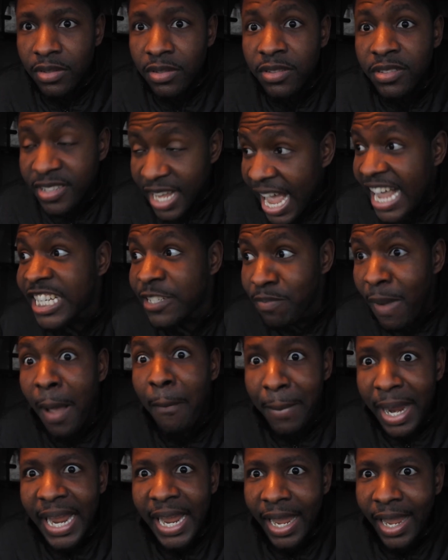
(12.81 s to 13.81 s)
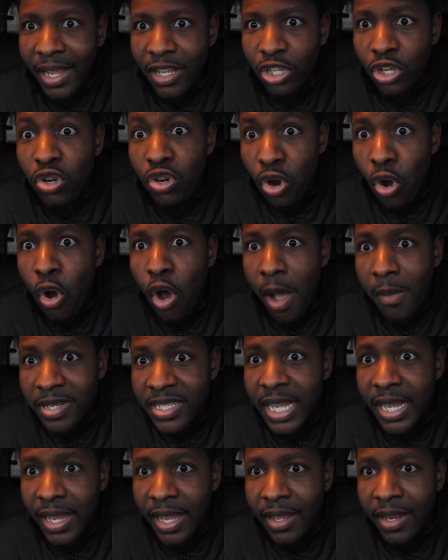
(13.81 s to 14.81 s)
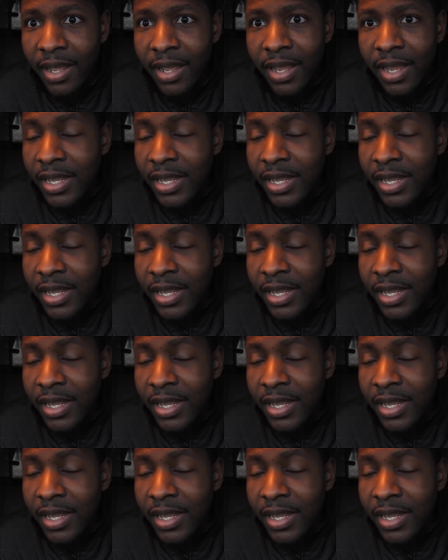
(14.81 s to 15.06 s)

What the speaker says: That's my man. You know what I'm saying?